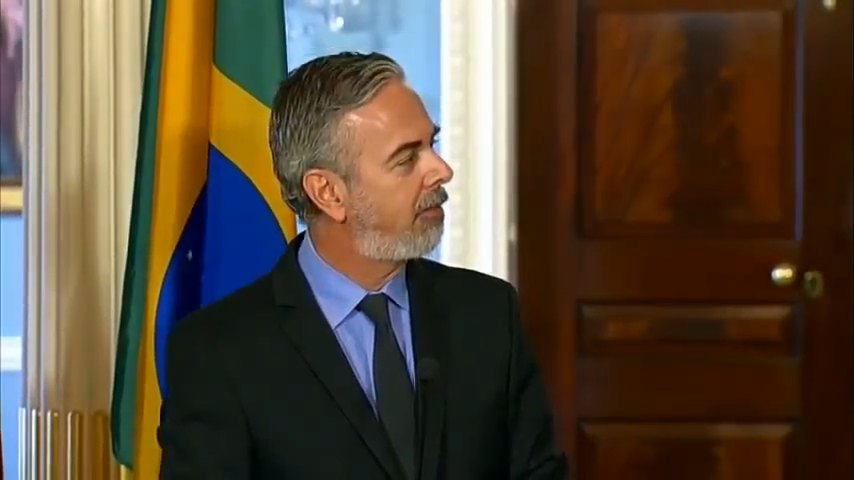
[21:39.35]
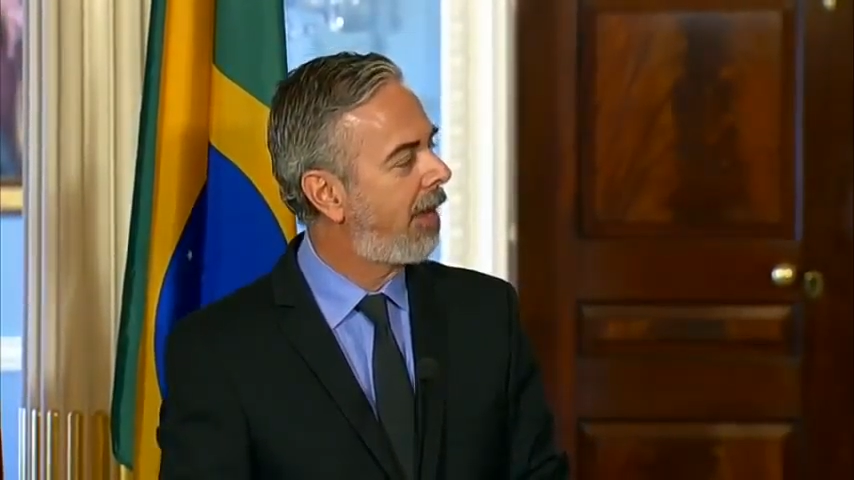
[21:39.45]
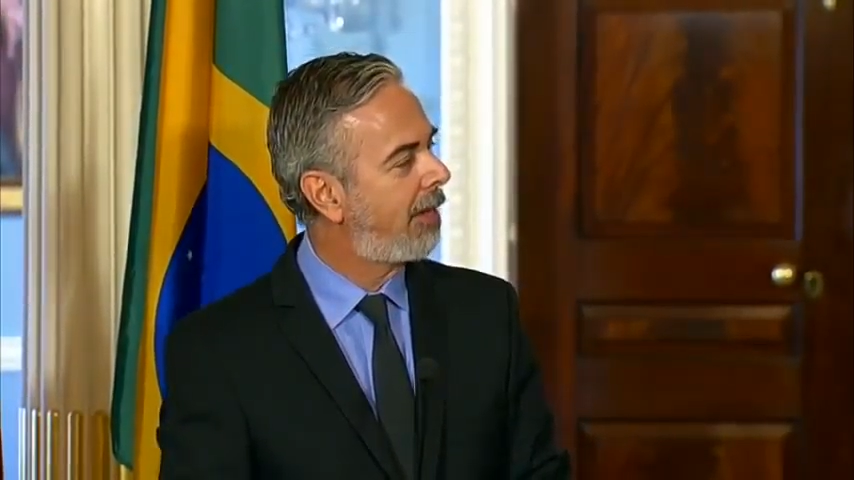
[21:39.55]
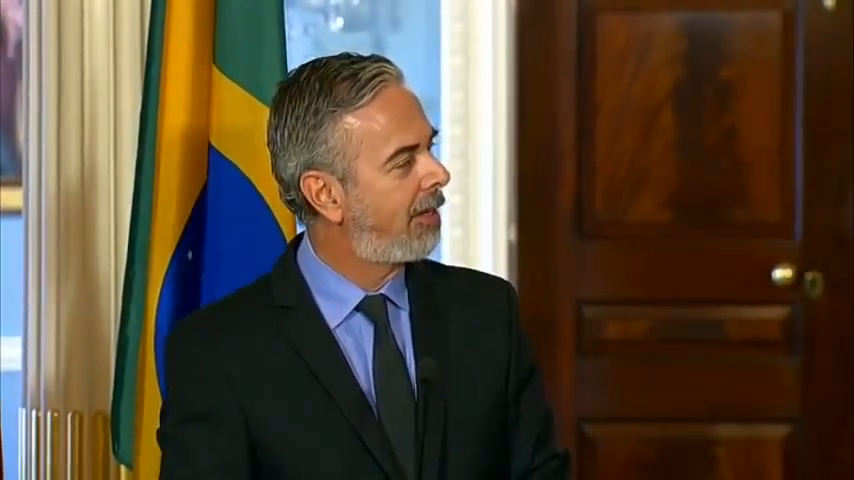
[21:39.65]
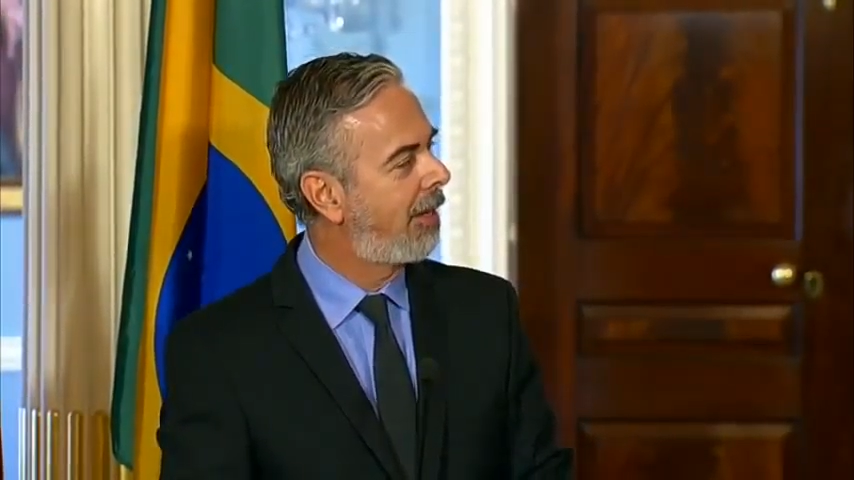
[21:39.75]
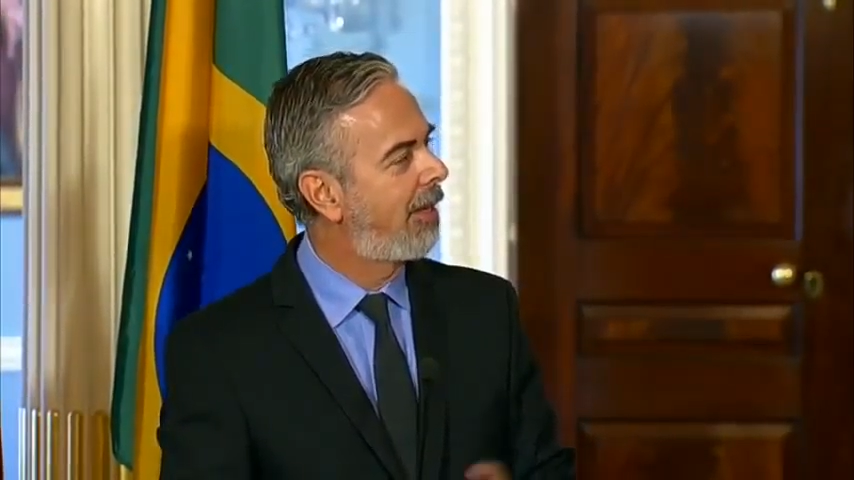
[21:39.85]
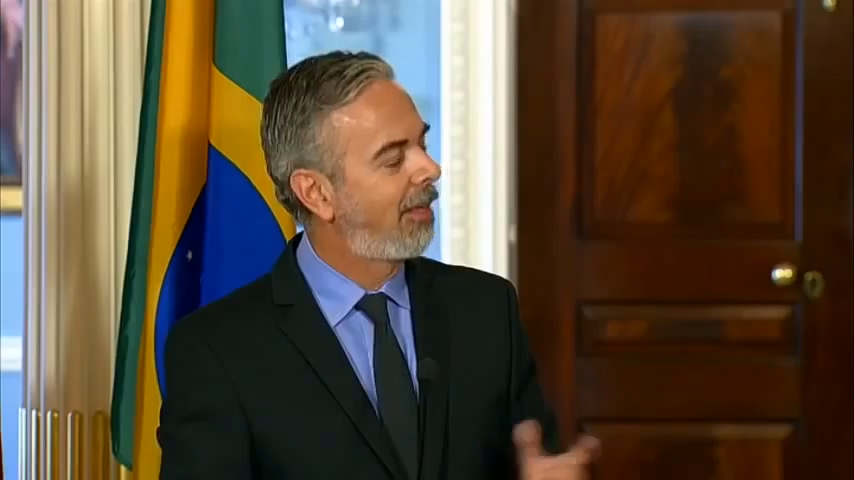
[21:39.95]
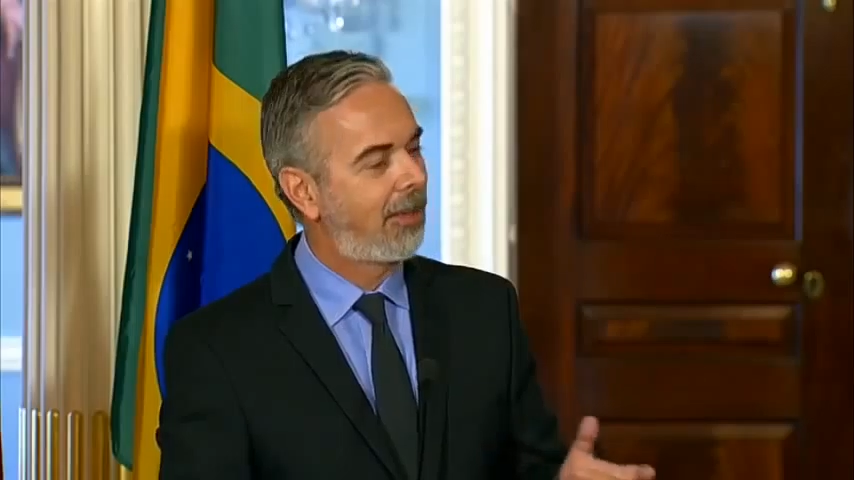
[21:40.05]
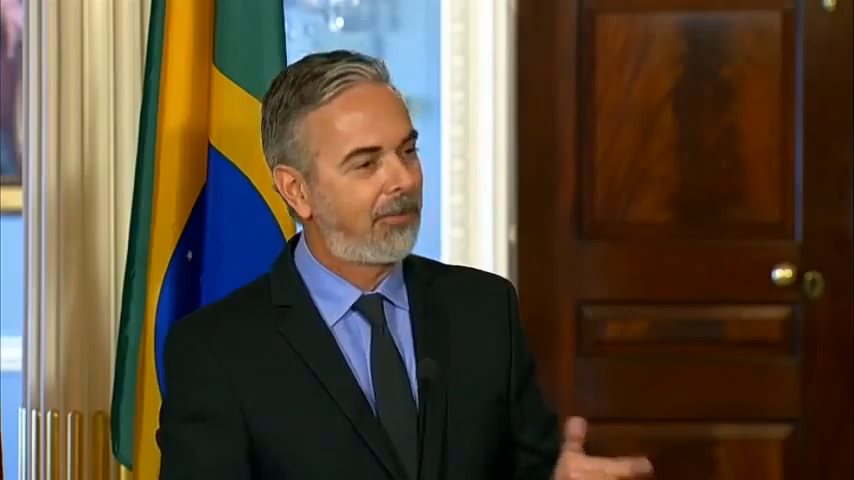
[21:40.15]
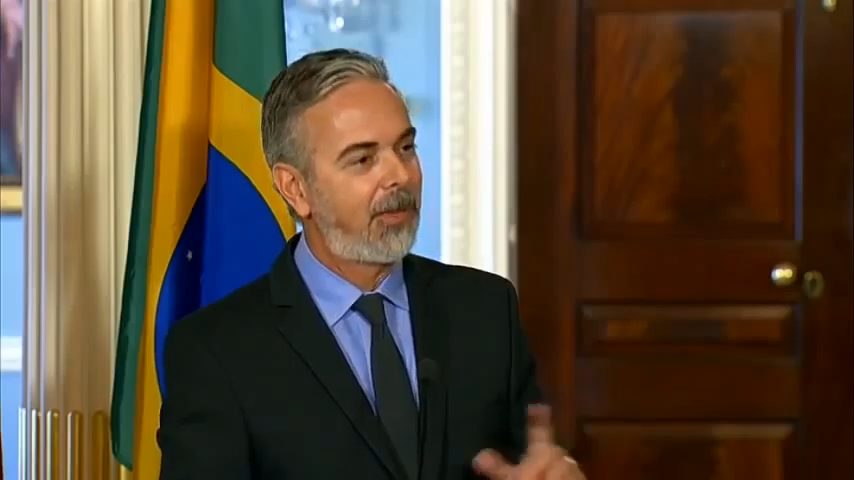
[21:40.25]
In fact,
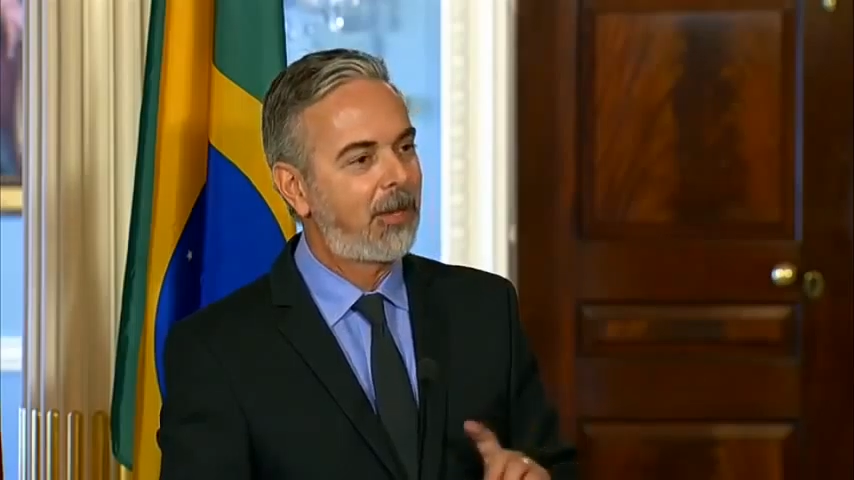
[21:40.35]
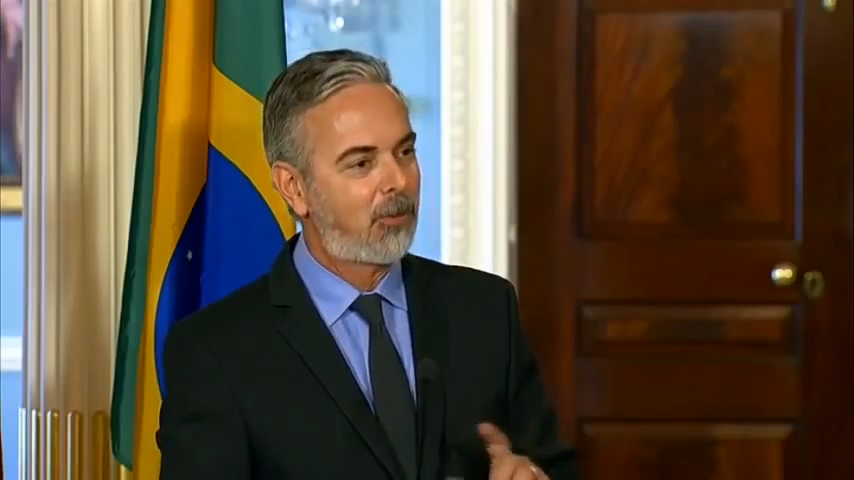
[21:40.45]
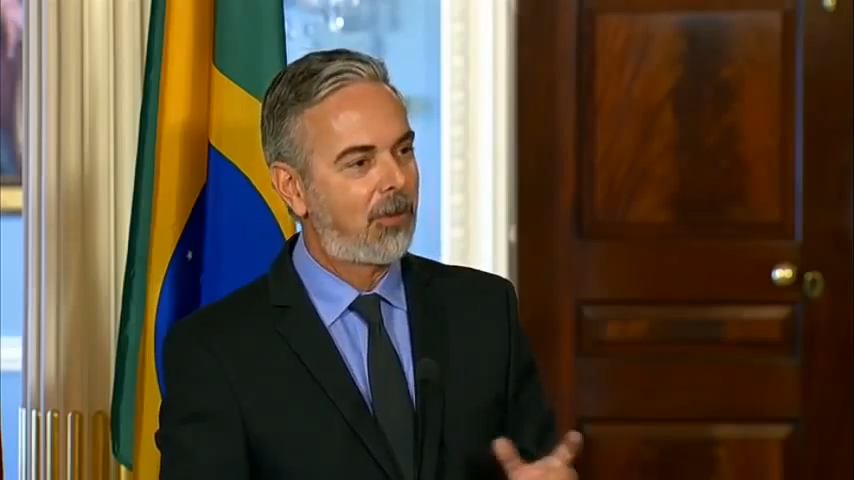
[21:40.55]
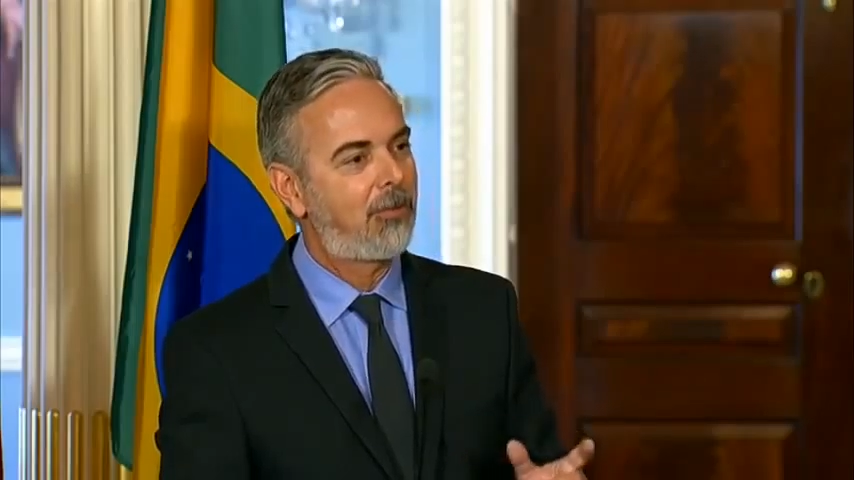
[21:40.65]
the figures